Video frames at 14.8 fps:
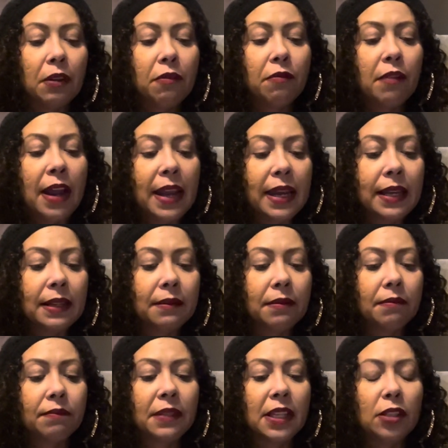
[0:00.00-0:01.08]
right?
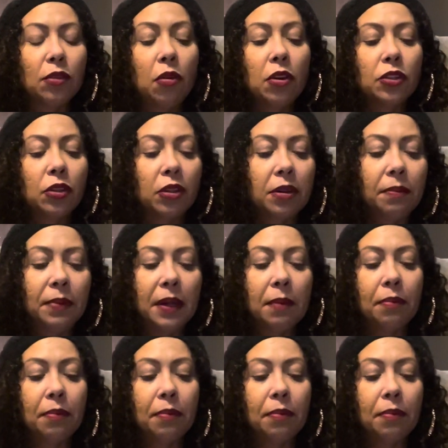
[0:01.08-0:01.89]
This also could be a